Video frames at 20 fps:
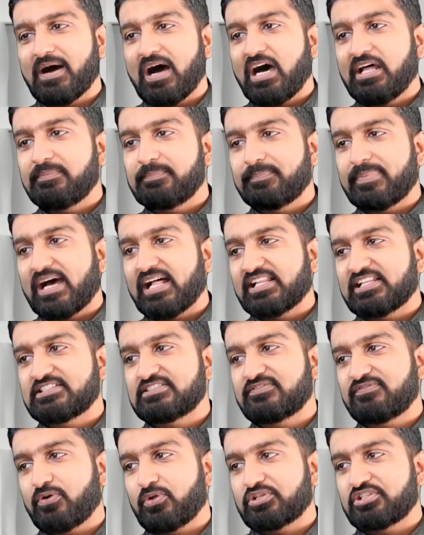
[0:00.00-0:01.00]

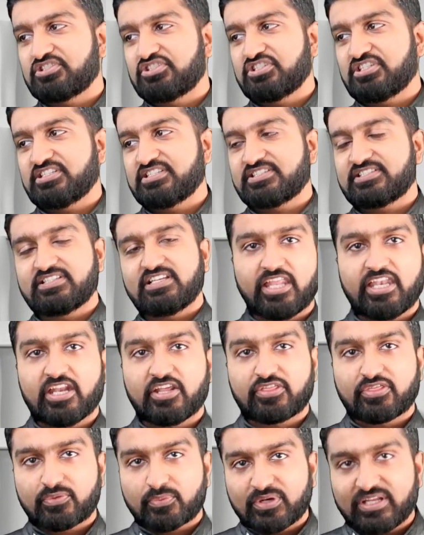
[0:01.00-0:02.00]
unbalanced voltages in
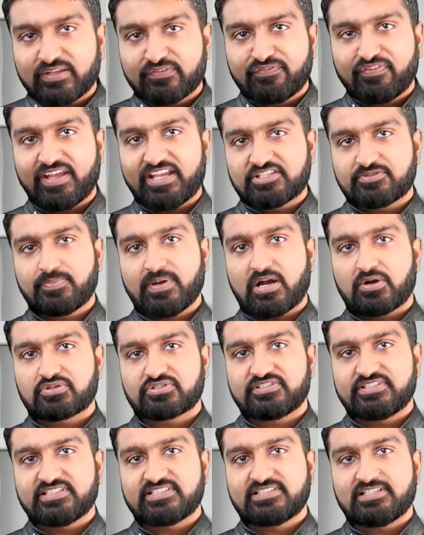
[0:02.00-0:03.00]
a three-phase power
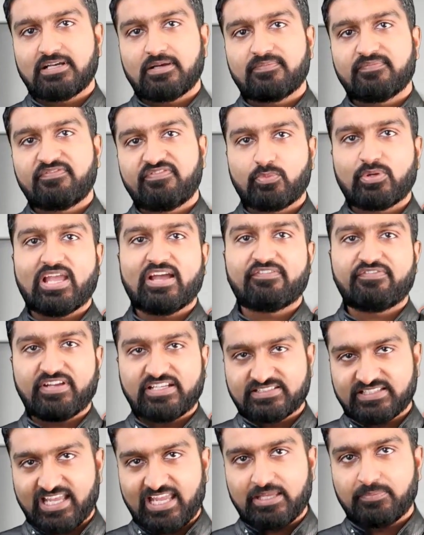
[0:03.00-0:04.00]
system, we have
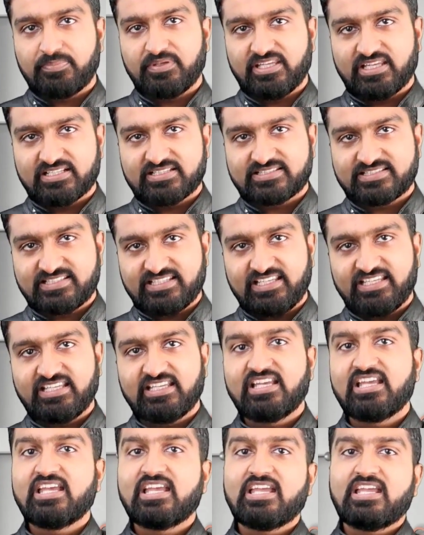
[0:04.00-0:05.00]
phase A, B, and
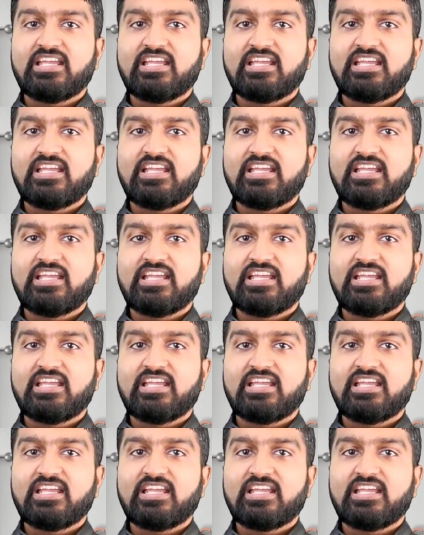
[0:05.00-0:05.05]
C.